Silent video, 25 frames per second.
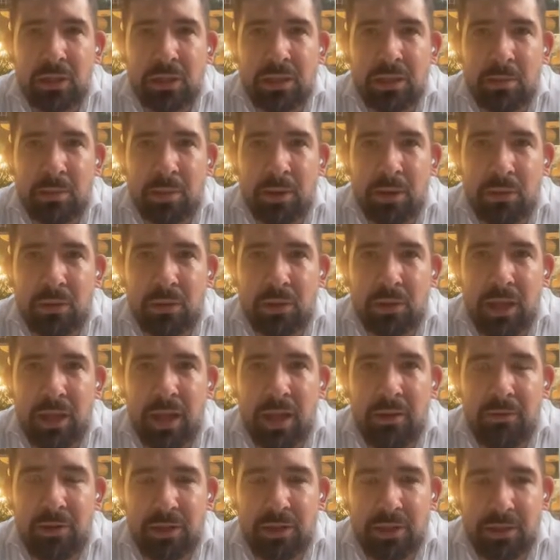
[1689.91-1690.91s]
it's about
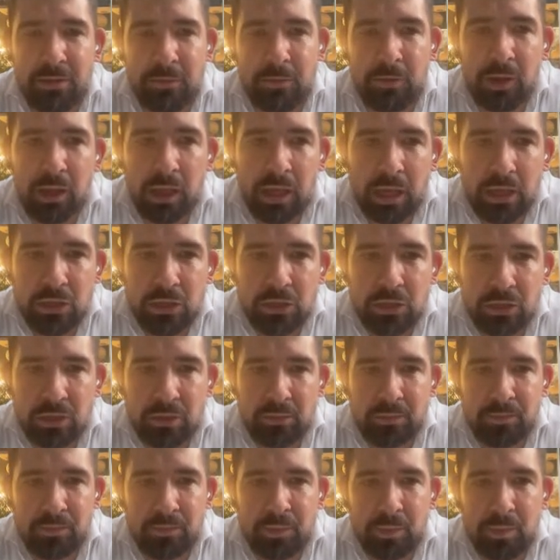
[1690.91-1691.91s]

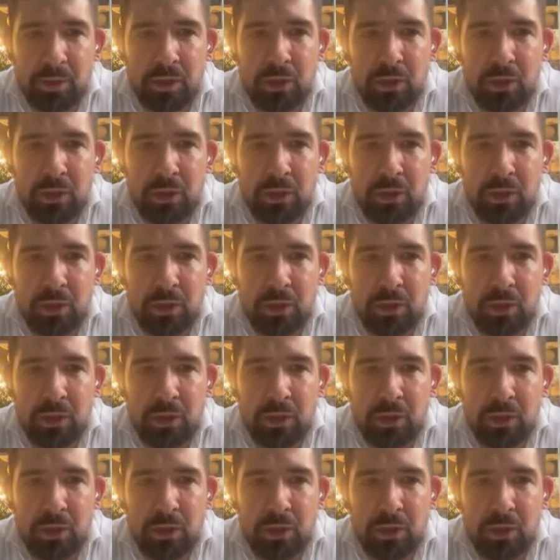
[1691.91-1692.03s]
diversification,